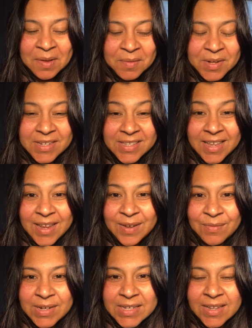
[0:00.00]
which is kind
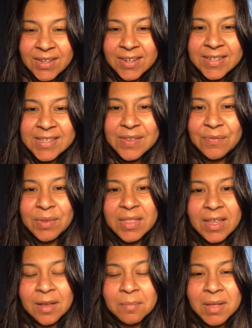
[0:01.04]
of ridiculous if you
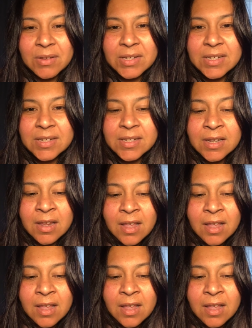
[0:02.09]
think about it.